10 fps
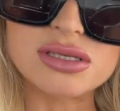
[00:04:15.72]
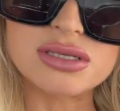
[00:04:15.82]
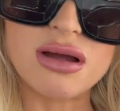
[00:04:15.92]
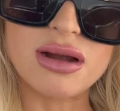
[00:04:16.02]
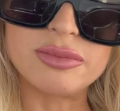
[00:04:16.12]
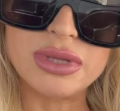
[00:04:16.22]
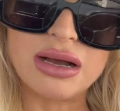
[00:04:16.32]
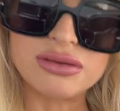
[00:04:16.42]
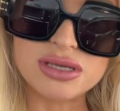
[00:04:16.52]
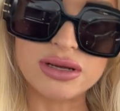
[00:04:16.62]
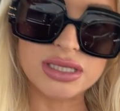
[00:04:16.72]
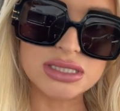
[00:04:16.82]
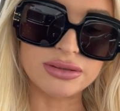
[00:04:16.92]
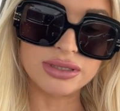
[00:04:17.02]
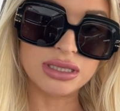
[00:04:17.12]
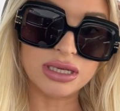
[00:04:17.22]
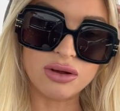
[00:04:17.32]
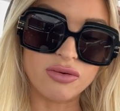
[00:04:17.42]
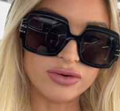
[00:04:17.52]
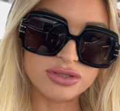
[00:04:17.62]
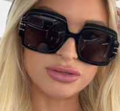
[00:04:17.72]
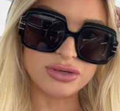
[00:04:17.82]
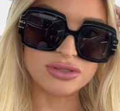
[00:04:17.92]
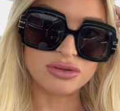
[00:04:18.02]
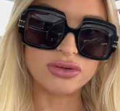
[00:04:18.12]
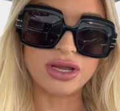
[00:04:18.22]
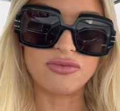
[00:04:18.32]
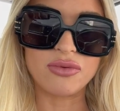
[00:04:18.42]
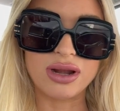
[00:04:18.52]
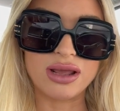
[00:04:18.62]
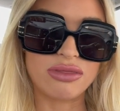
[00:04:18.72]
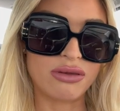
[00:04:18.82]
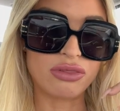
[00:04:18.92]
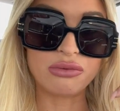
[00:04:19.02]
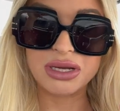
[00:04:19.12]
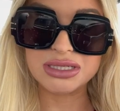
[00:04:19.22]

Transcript: Zara blouse on. It's literally like over two years old. I've worn it, I think, three